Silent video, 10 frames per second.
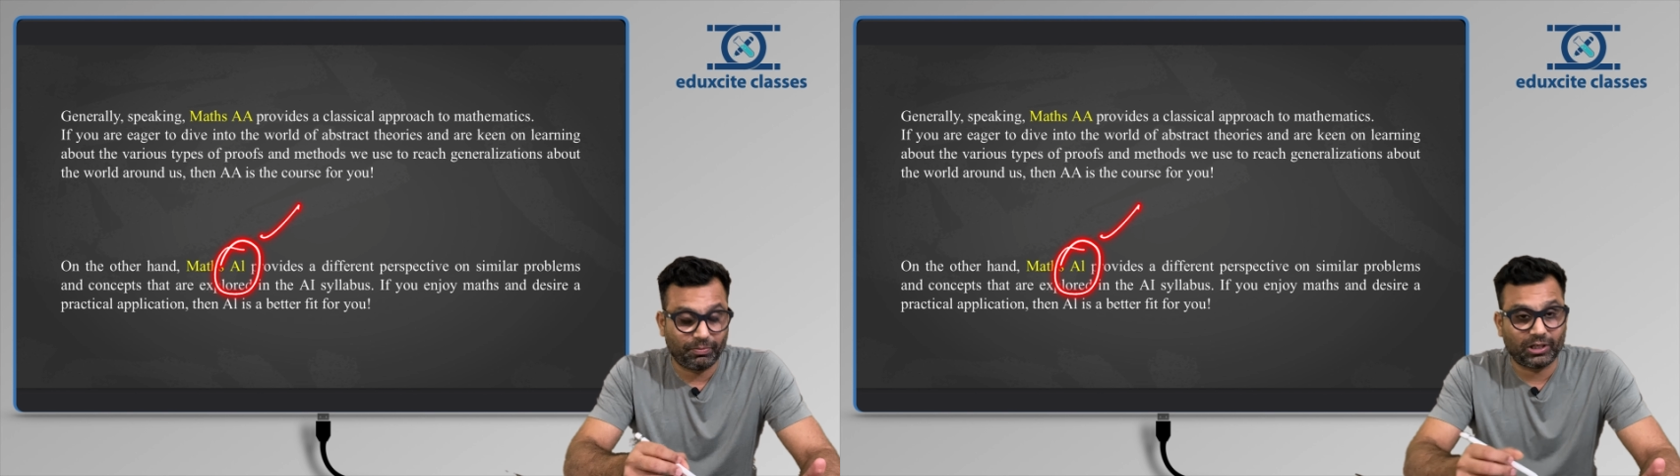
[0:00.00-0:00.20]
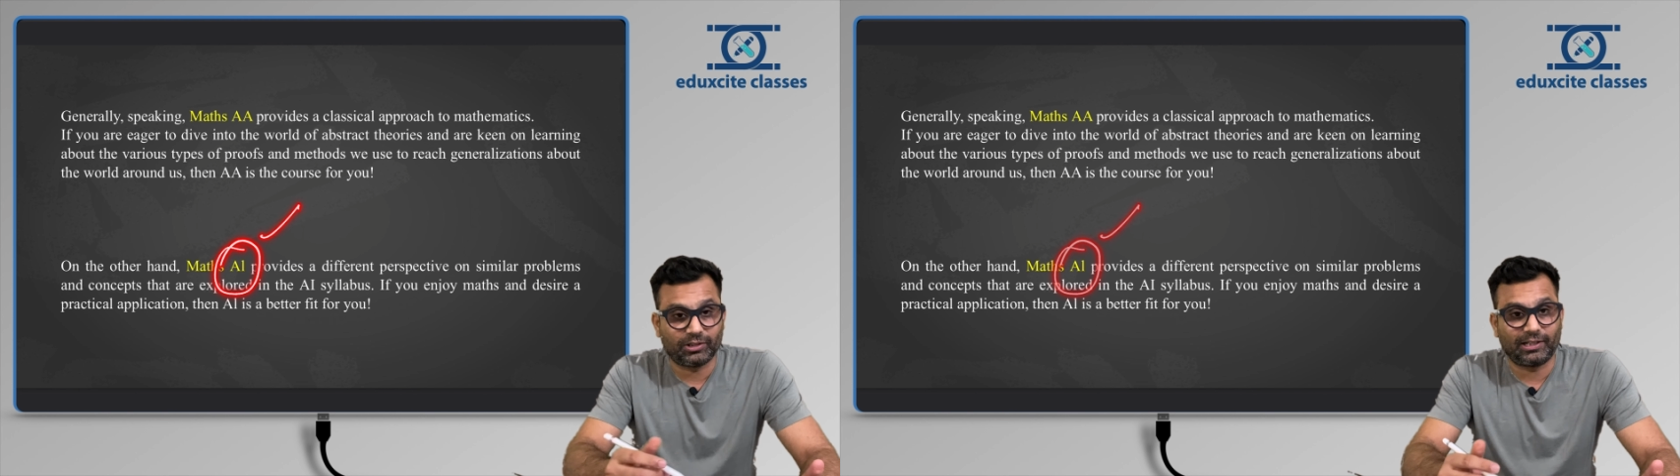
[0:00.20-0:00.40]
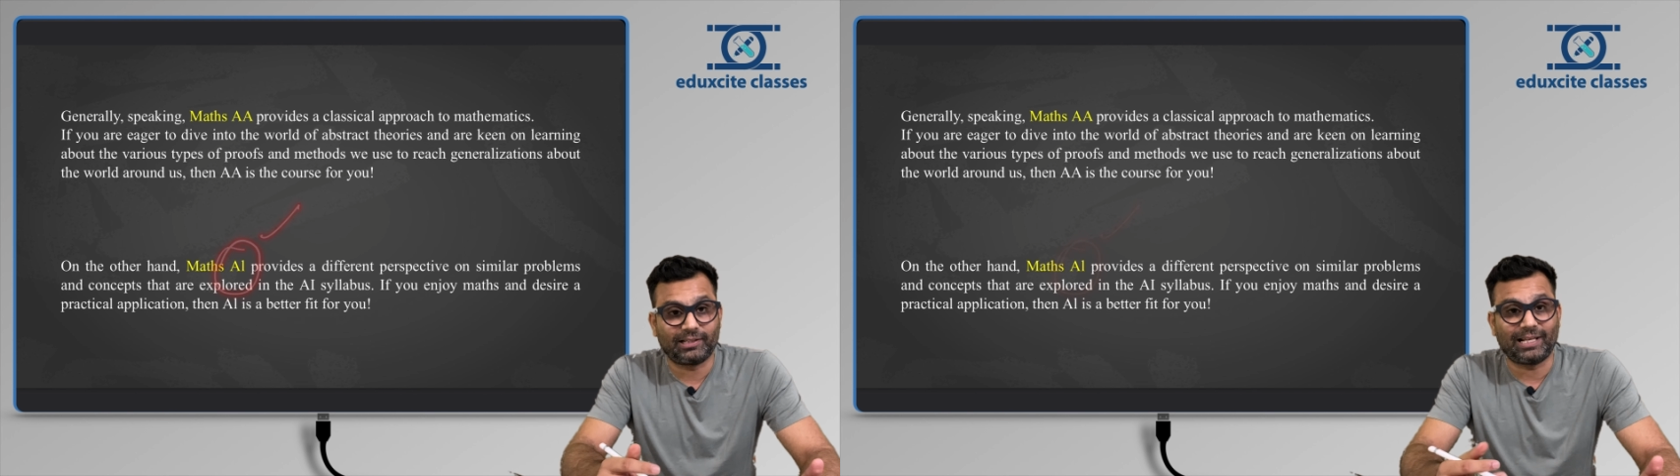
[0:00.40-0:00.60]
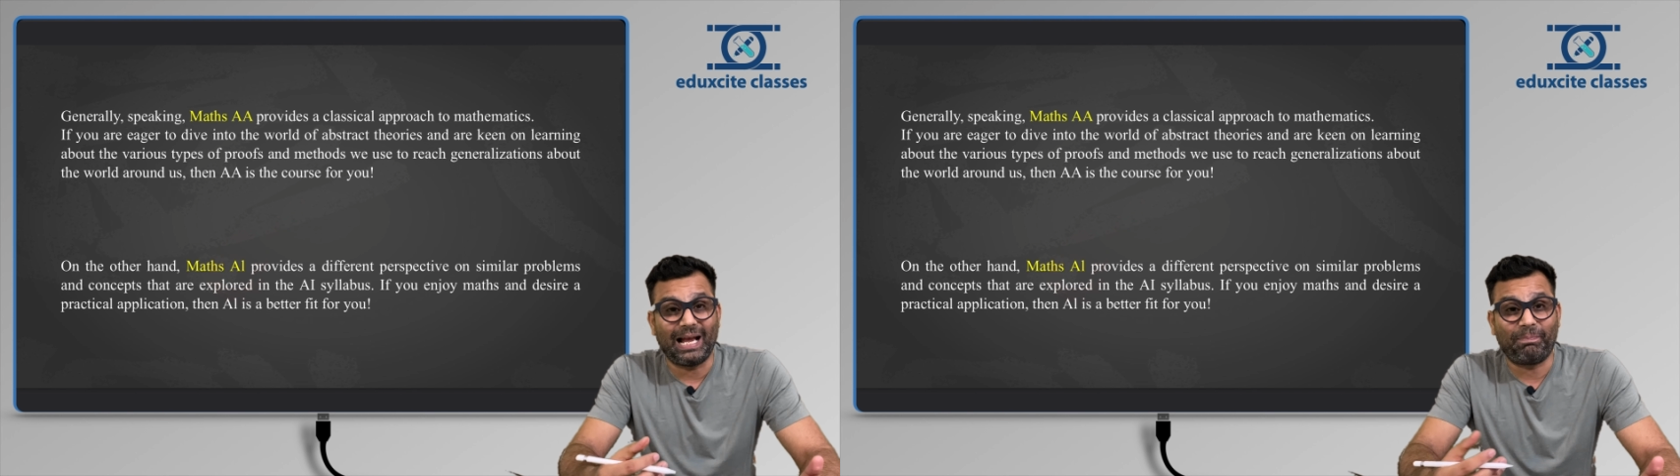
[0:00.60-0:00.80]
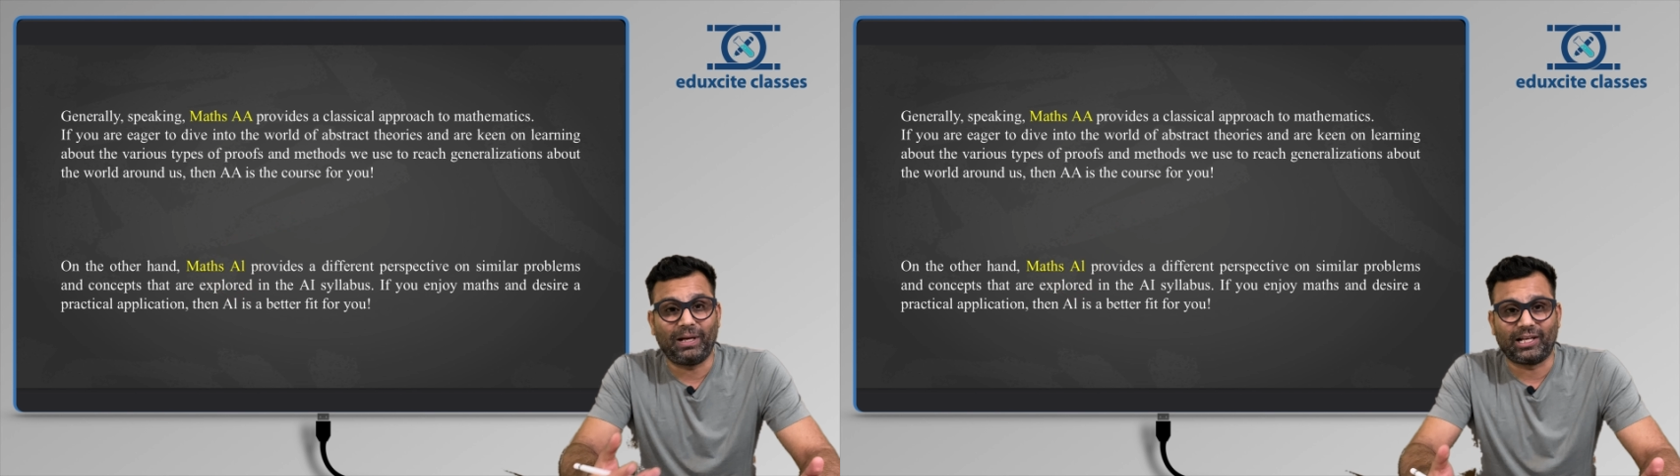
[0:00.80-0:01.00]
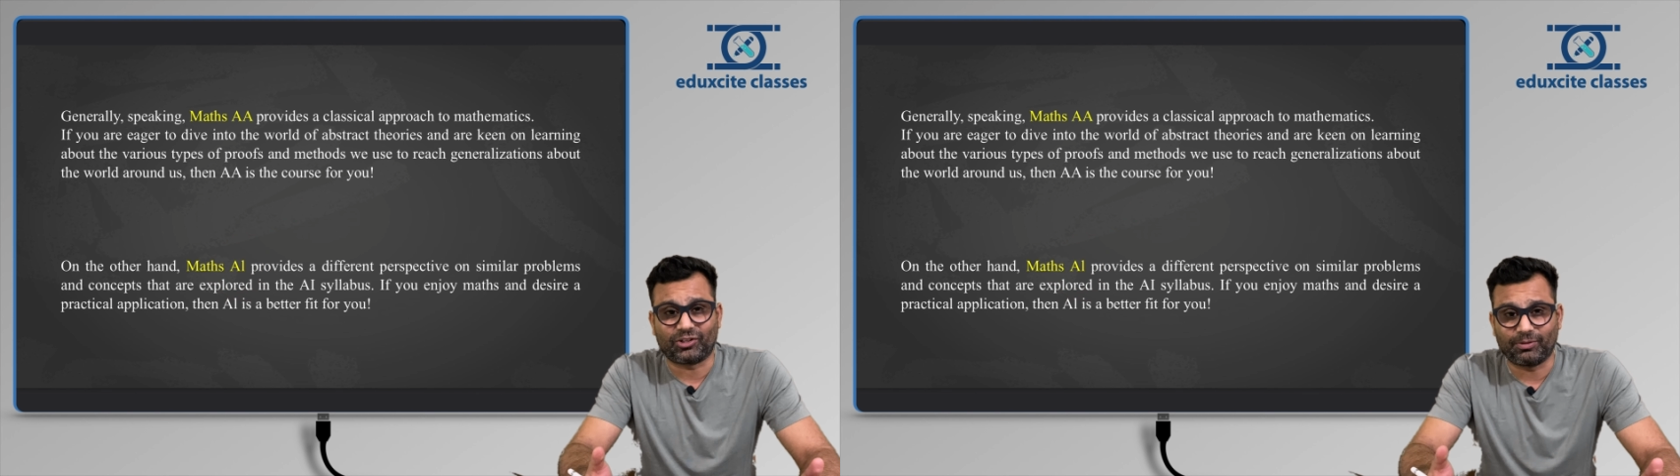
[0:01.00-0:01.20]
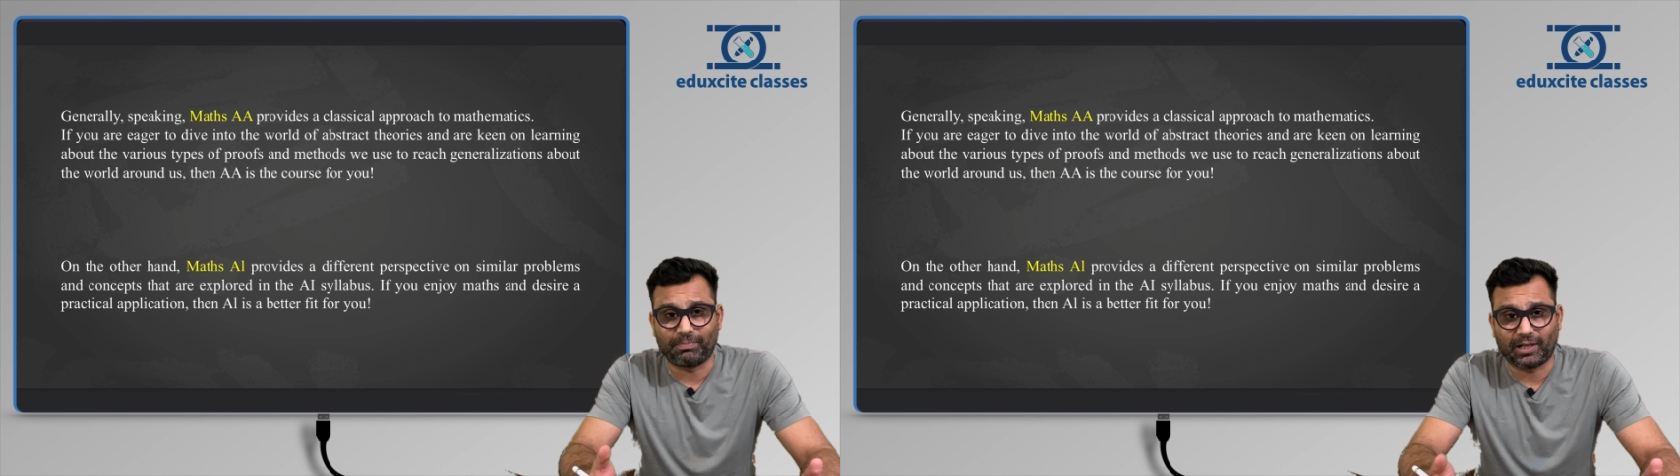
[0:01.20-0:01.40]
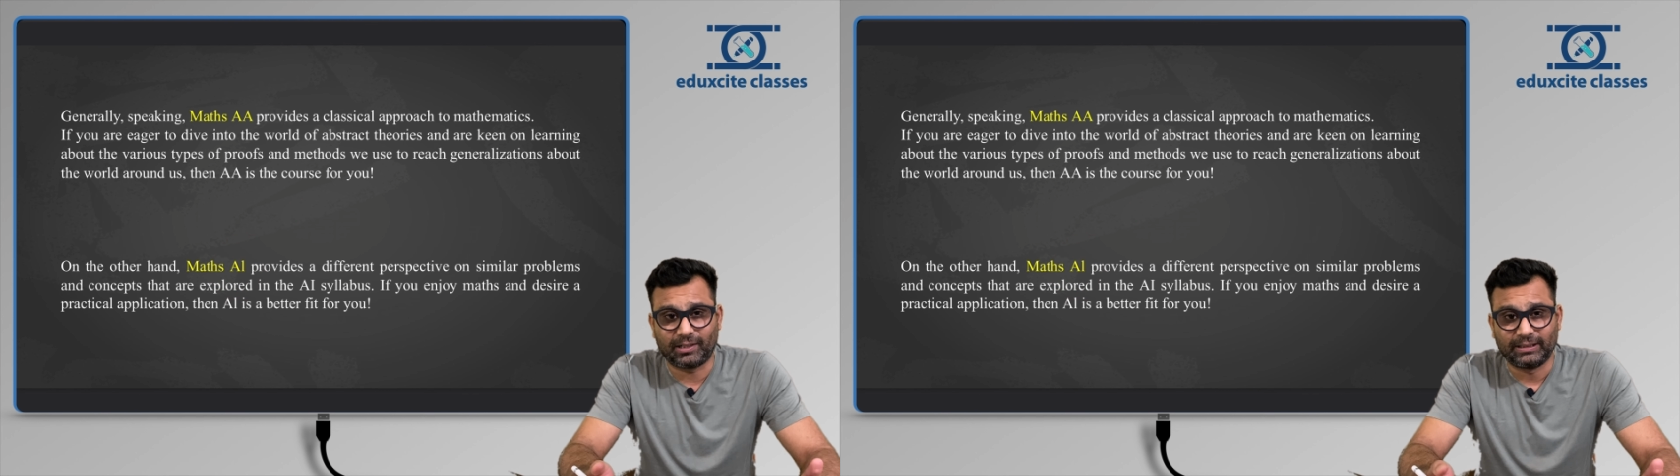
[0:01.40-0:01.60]
because it is application
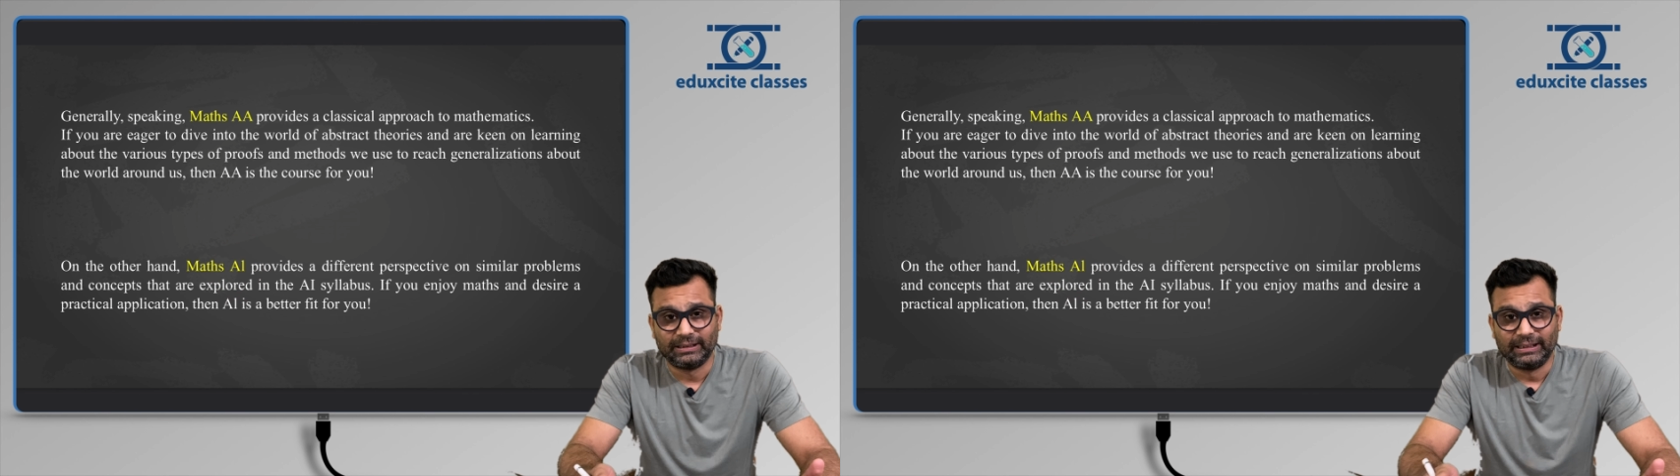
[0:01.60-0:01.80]
part.